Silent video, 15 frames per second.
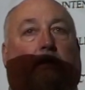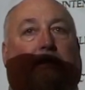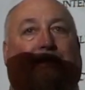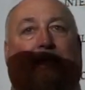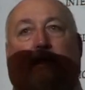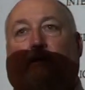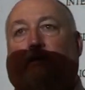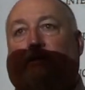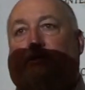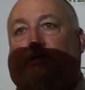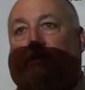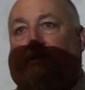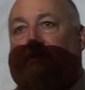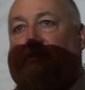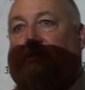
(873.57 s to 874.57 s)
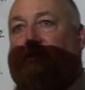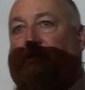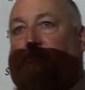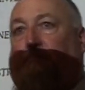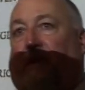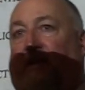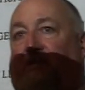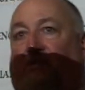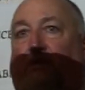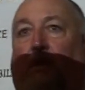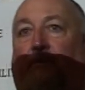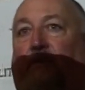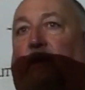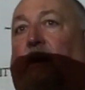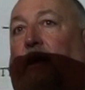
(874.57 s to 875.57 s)
Negligence is based
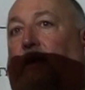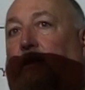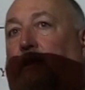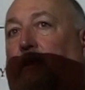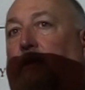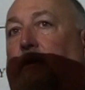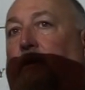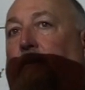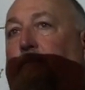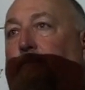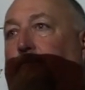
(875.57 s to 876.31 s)
on the idea